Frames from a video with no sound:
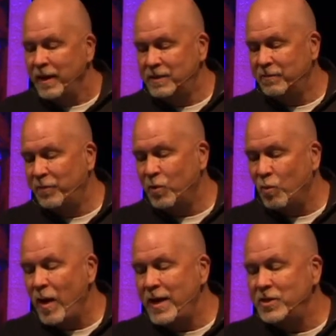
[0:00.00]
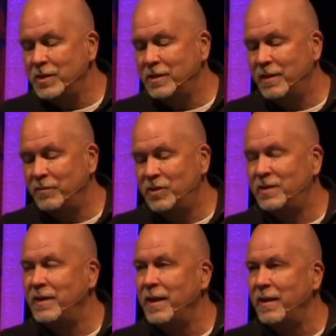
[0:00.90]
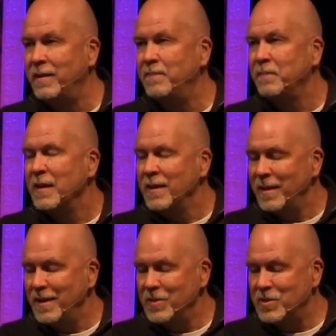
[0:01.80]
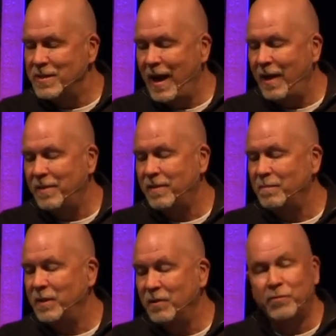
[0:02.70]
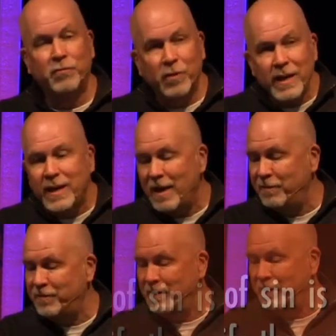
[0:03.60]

He said, "For the wages of sin is death, but the free gift of